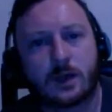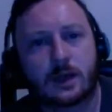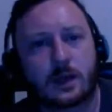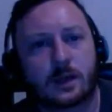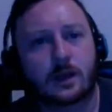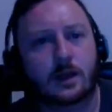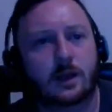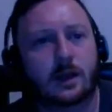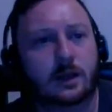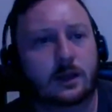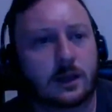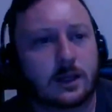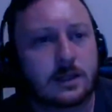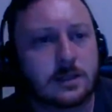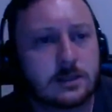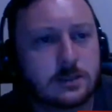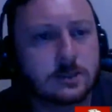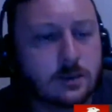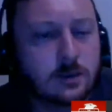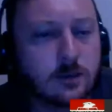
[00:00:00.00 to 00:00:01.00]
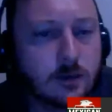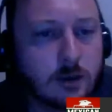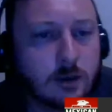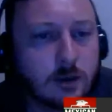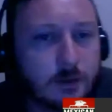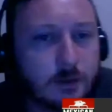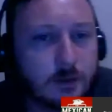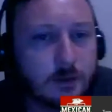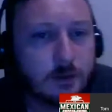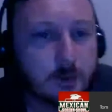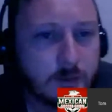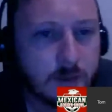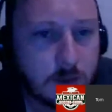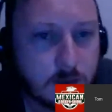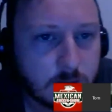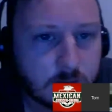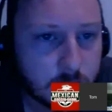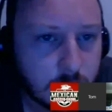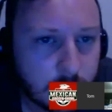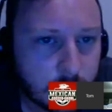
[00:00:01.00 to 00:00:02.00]
and Atlanta, and then
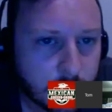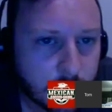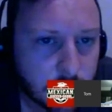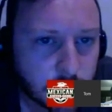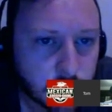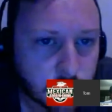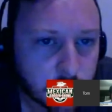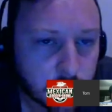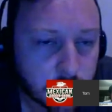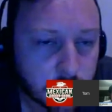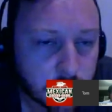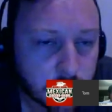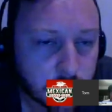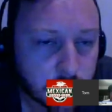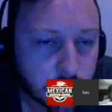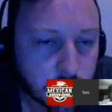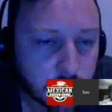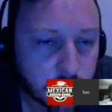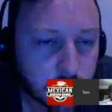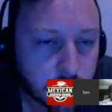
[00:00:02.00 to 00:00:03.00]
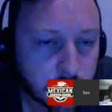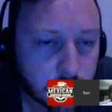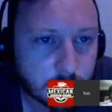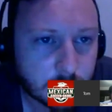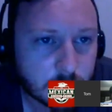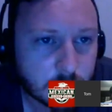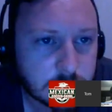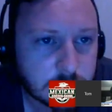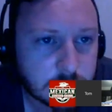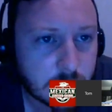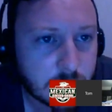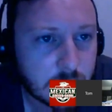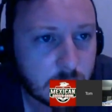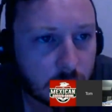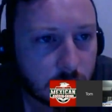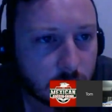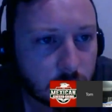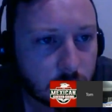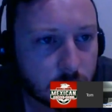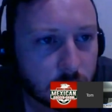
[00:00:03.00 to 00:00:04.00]
Sunday San
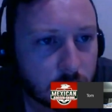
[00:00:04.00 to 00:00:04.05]
Diego.